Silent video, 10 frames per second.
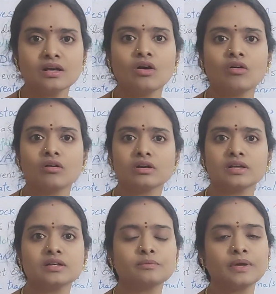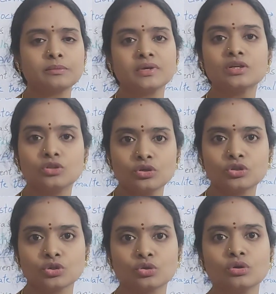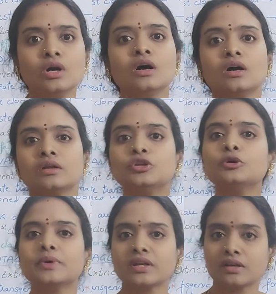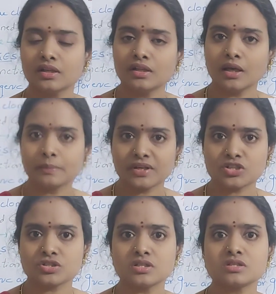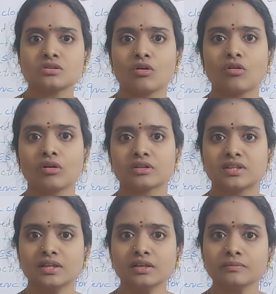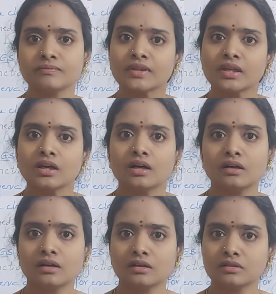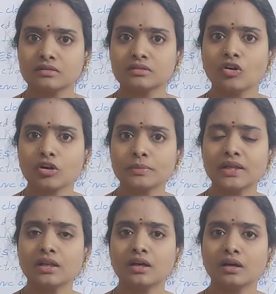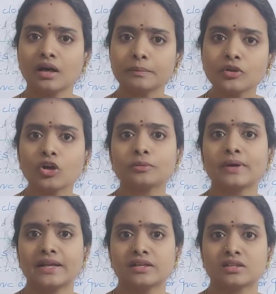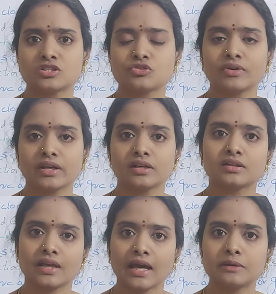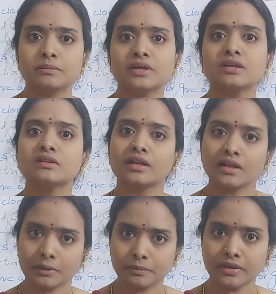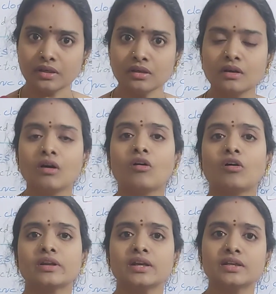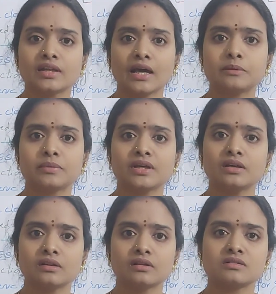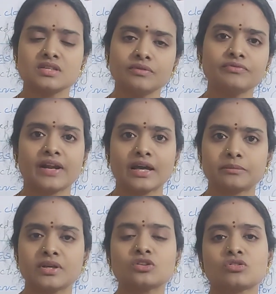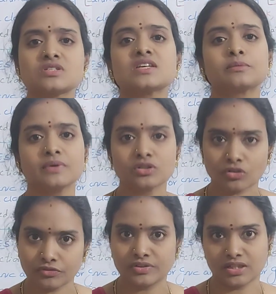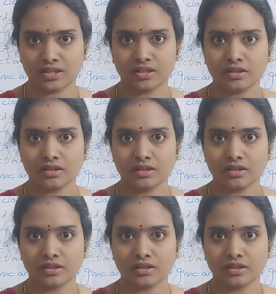Or it may be due to numerical aberrations or the normal abnormalities, where it can be in the number or it can be in some fragment or segment of DNA,